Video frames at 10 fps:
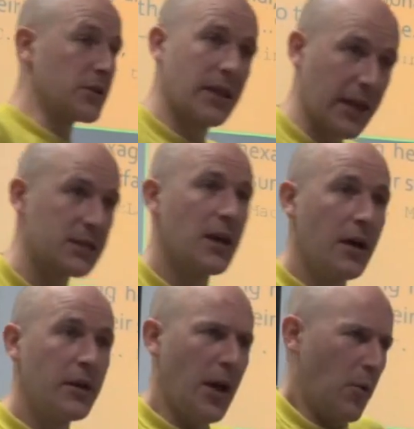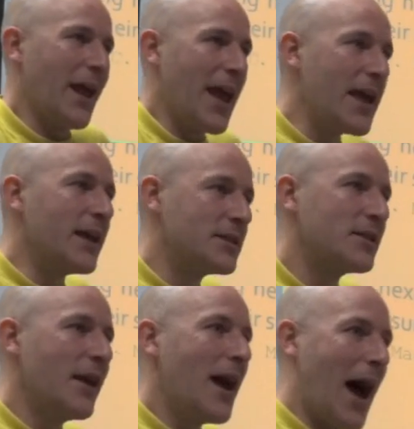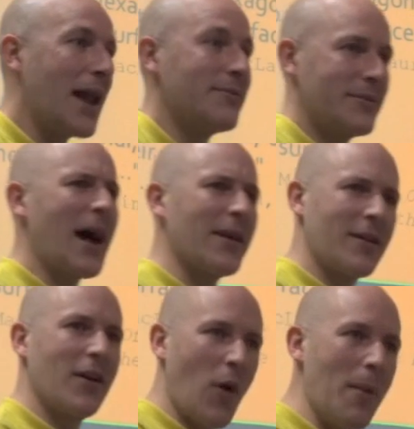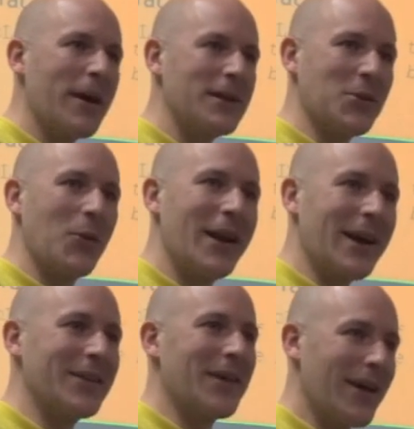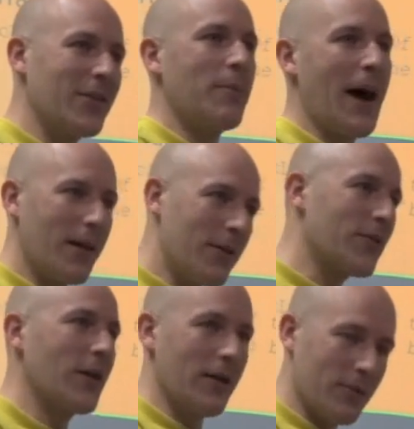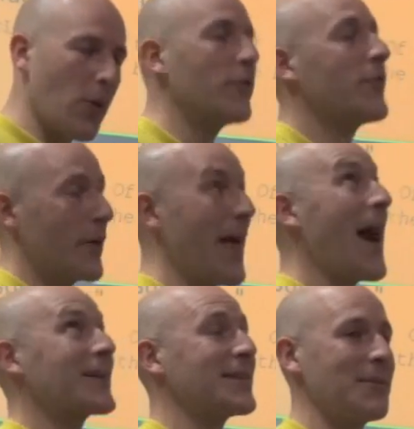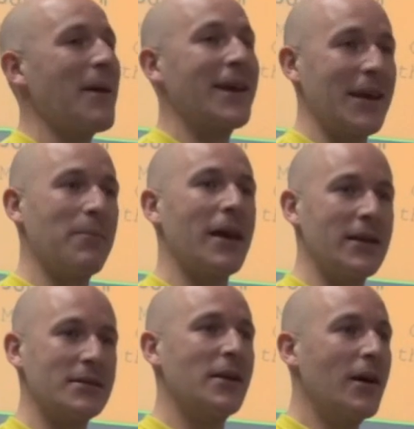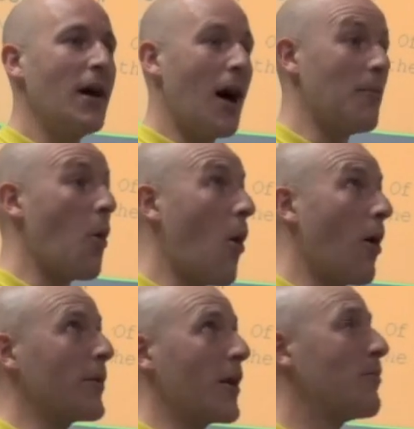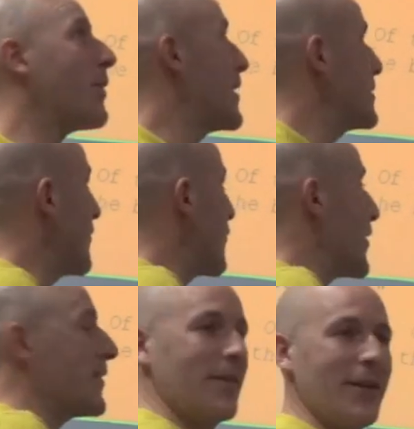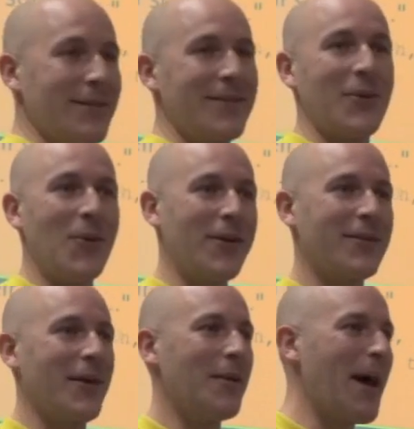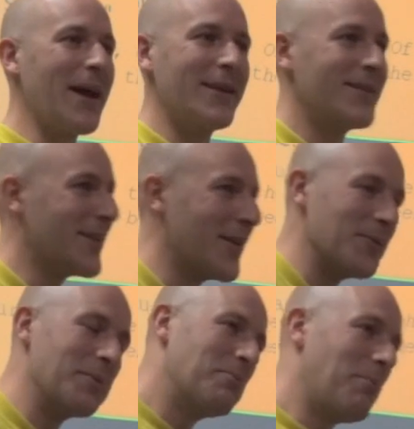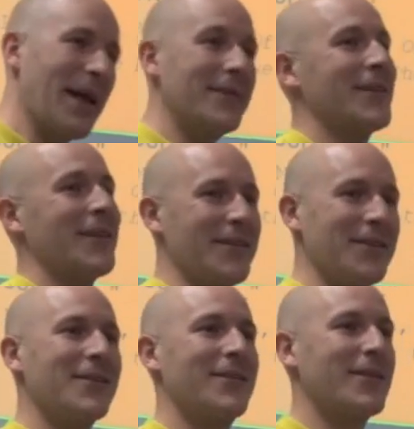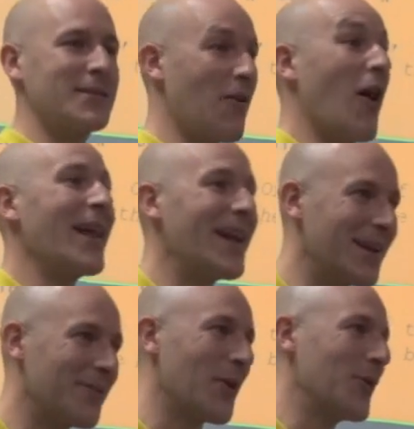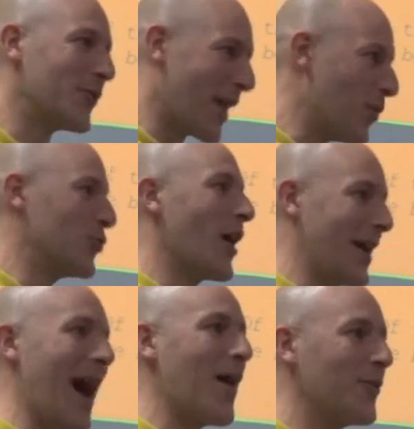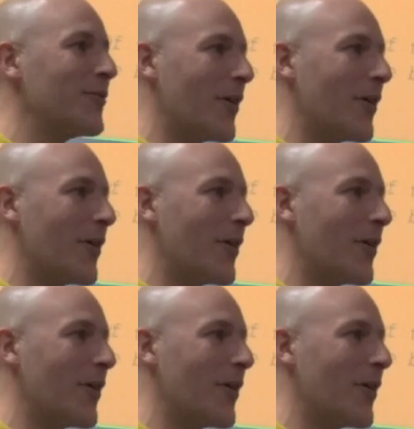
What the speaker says: just thinks, yeah, well it is, and that's kind of why bees are winning in the battle of, the hexagon-making bees are more, plentiferous than the ones that are made, pentagons, because there aren't any of those, they all died out,